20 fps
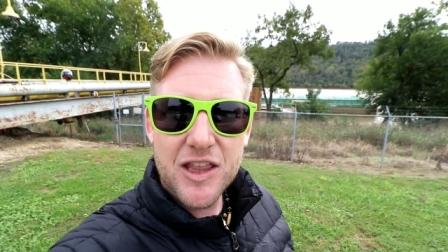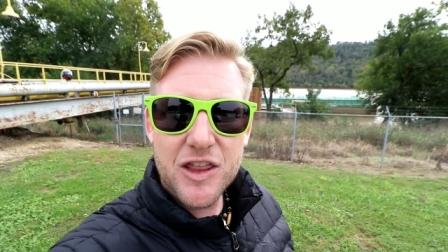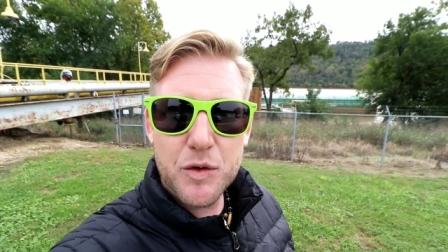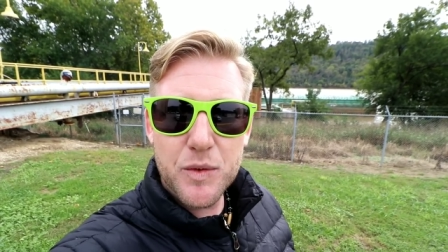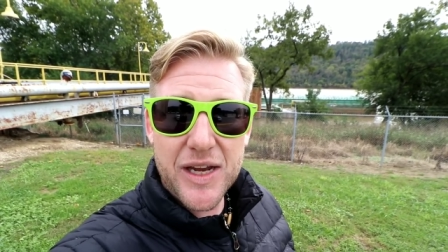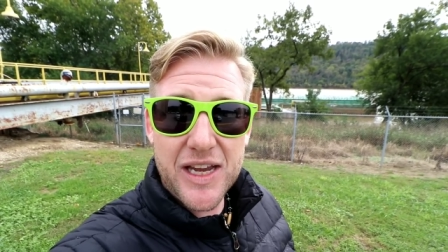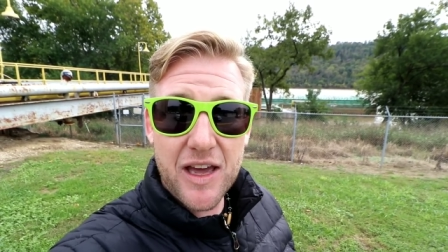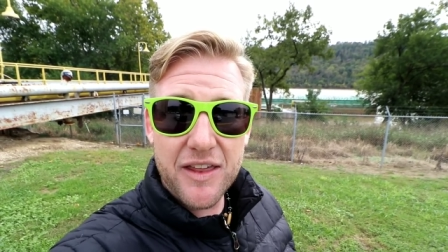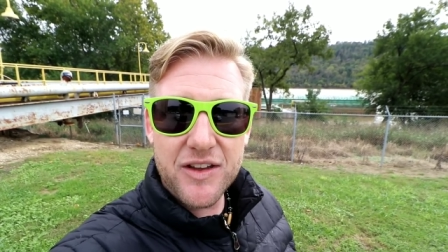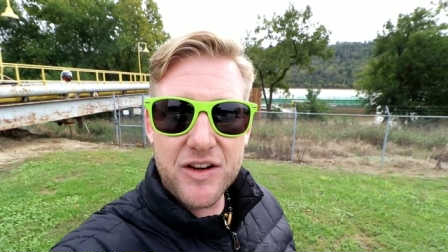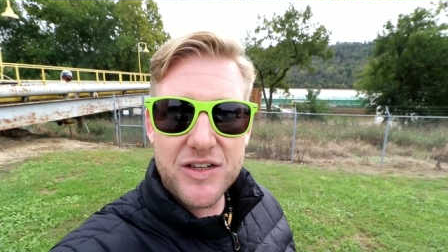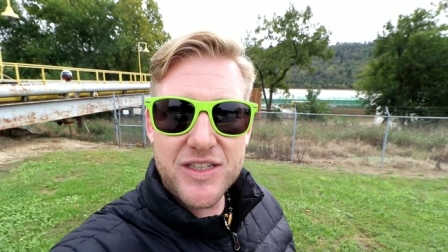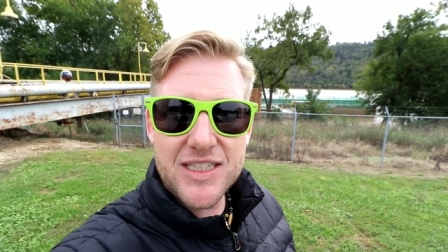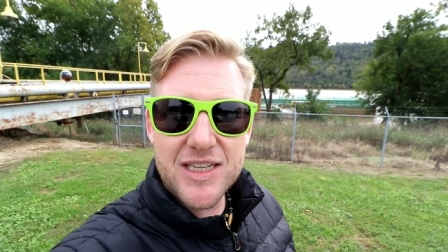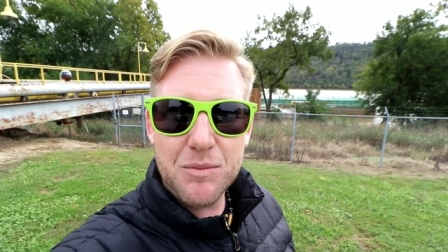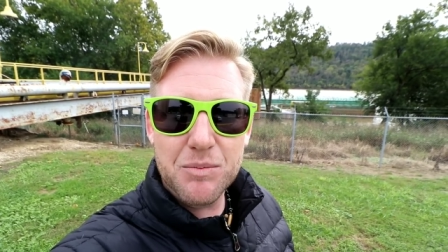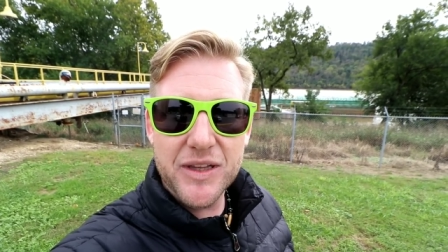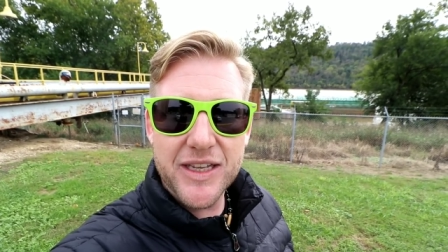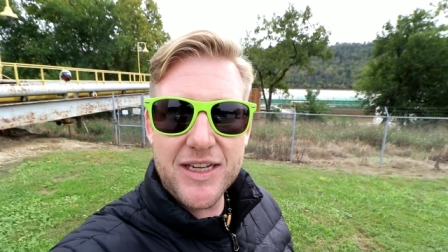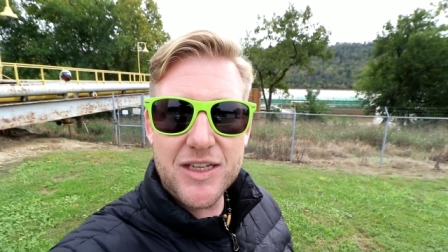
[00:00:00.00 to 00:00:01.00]
three other
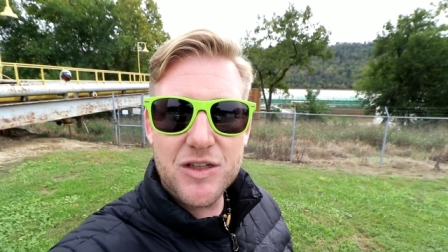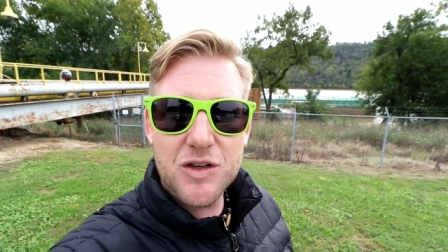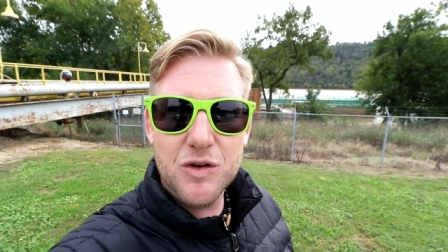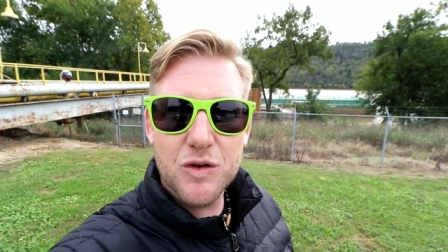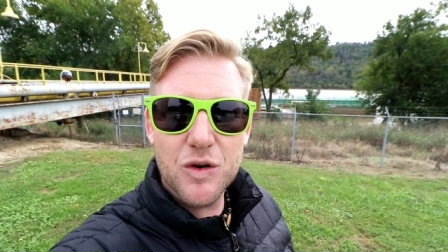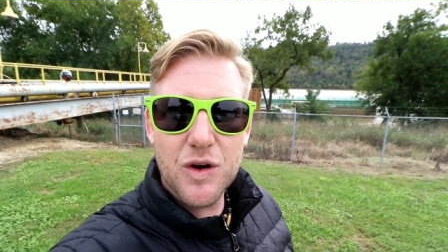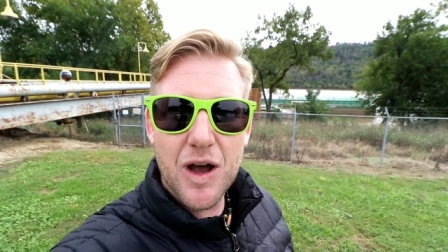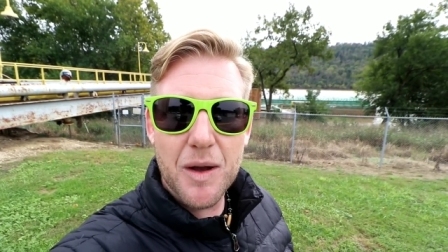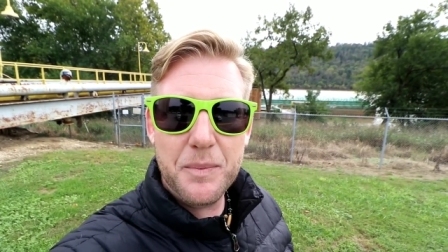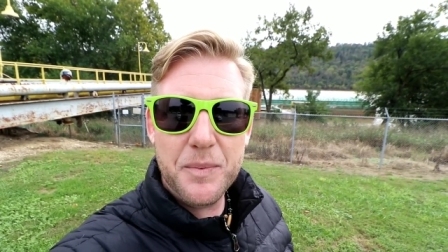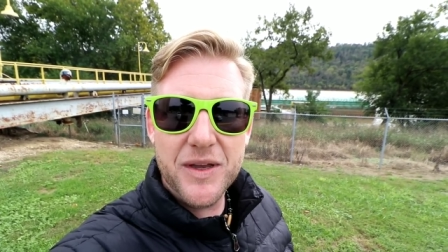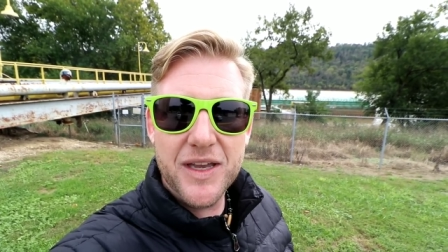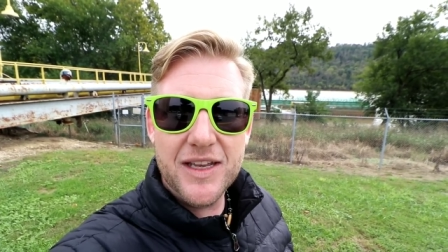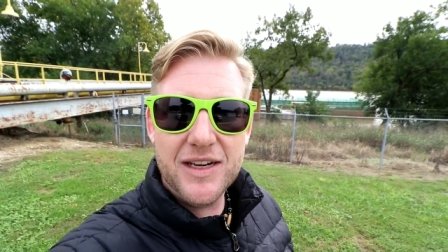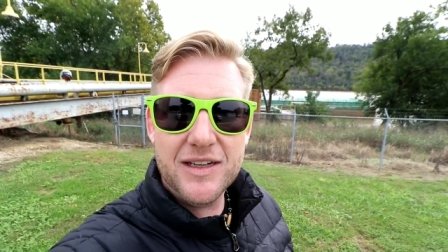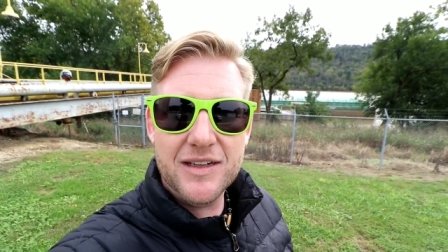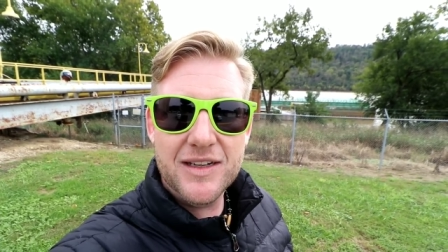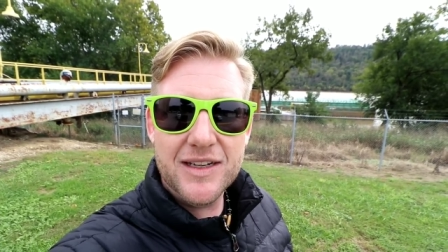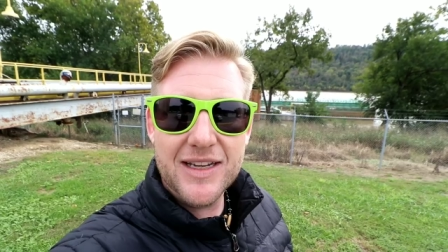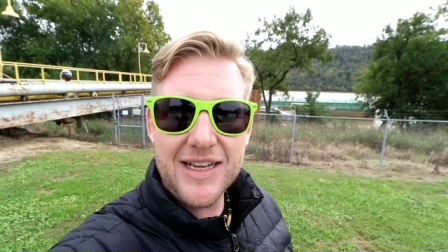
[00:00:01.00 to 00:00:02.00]
siblings grew up
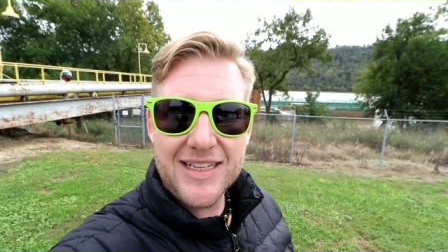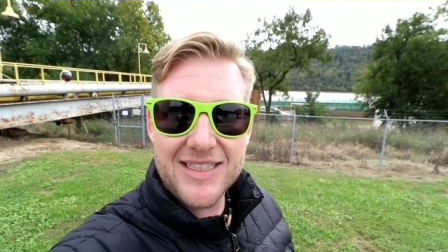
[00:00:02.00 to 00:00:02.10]
in.